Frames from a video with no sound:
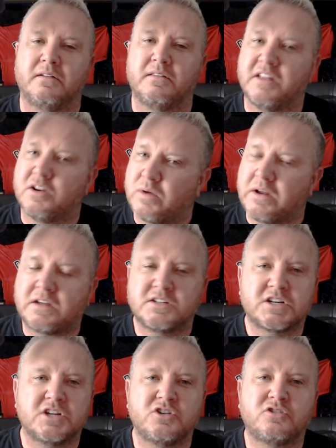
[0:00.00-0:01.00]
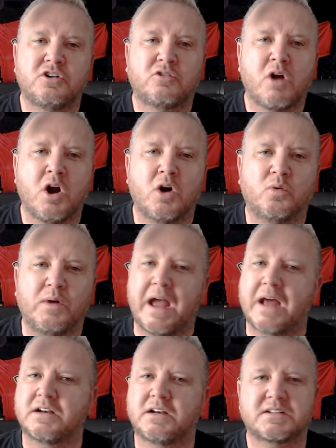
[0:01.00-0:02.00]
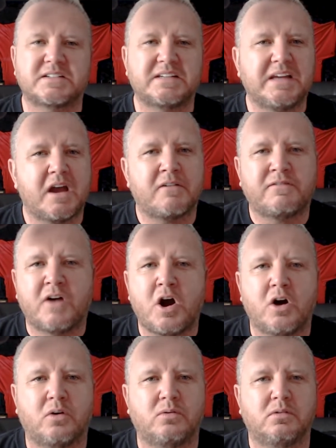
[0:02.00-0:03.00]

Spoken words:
Then we continued to grow. We added a CFO.